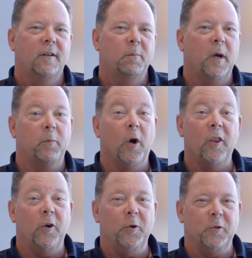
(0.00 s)
my
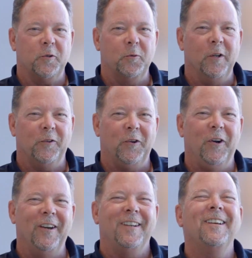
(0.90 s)
brother, who's a realtor,
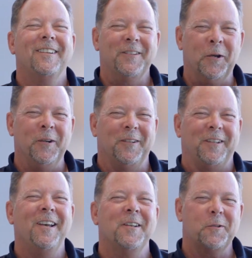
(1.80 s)

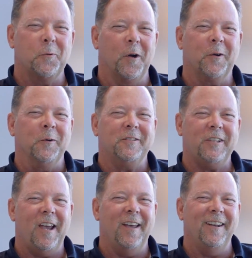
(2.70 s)
to work with
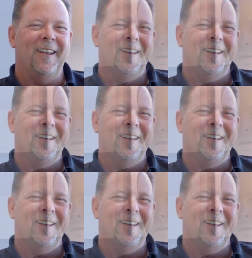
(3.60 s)
Chad.